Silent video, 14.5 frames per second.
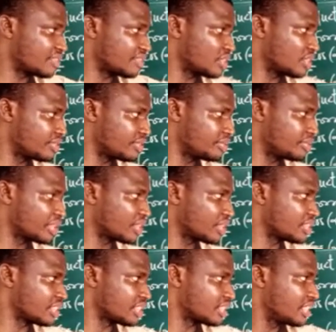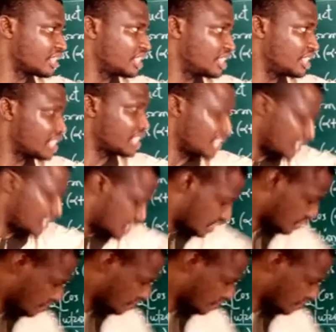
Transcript: not even because this is negative.